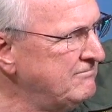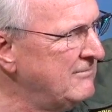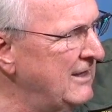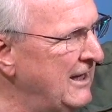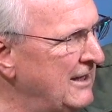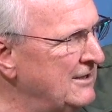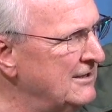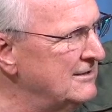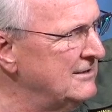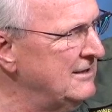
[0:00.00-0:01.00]
And uh,
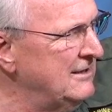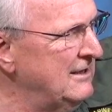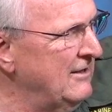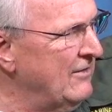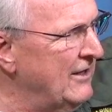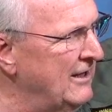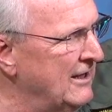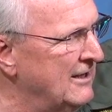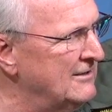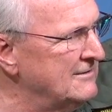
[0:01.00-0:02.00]
the,
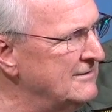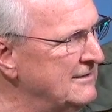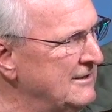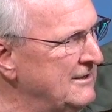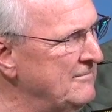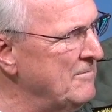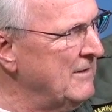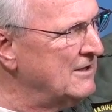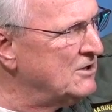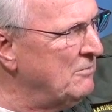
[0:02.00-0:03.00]
uh,
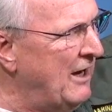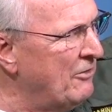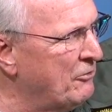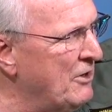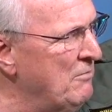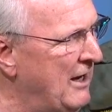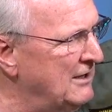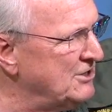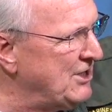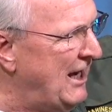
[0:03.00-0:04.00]
it's about three
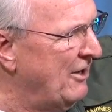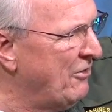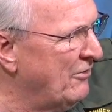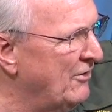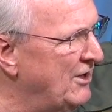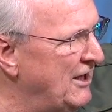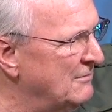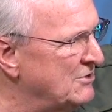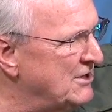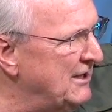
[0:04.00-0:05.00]
miles south of the
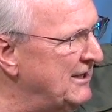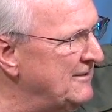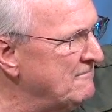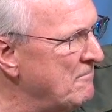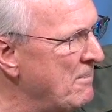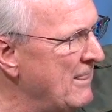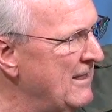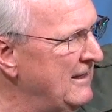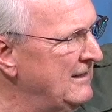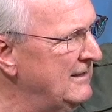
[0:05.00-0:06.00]
DMZ.
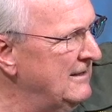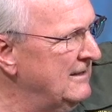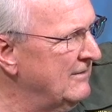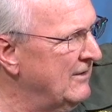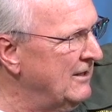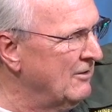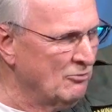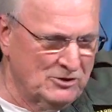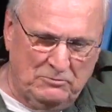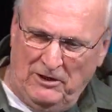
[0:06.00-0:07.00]
The, there
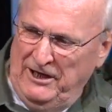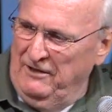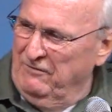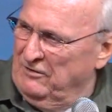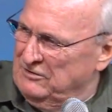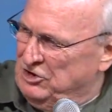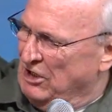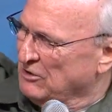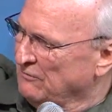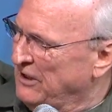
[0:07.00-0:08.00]
was plenty of
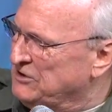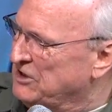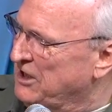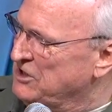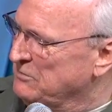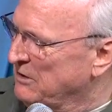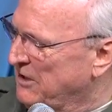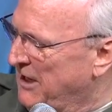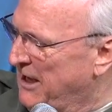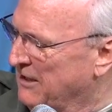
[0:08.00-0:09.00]
jungle vegetation, but
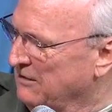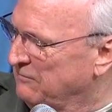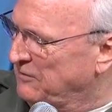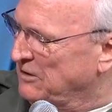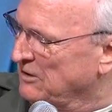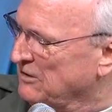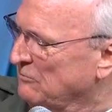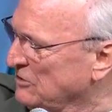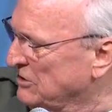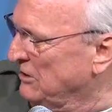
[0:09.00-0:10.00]
they had a field that
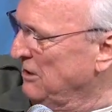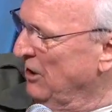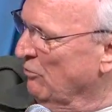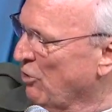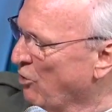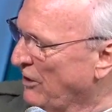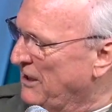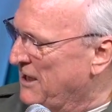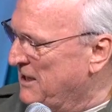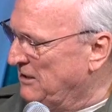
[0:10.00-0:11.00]
was a, a rolling
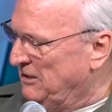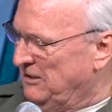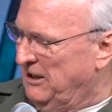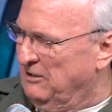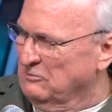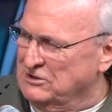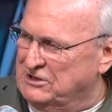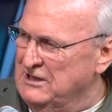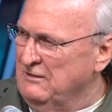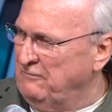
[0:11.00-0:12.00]
hill, and it was
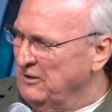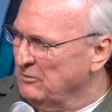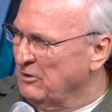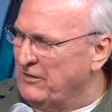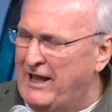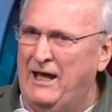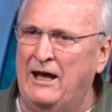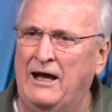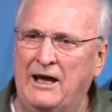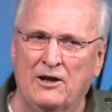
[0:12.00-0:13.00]
filled with a,
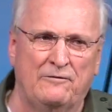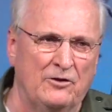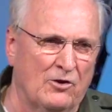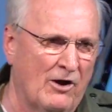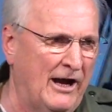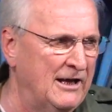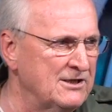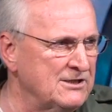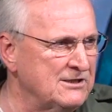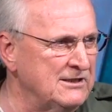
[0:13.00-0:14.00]
uh, elephant
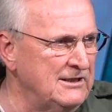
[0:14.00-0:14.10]
grass.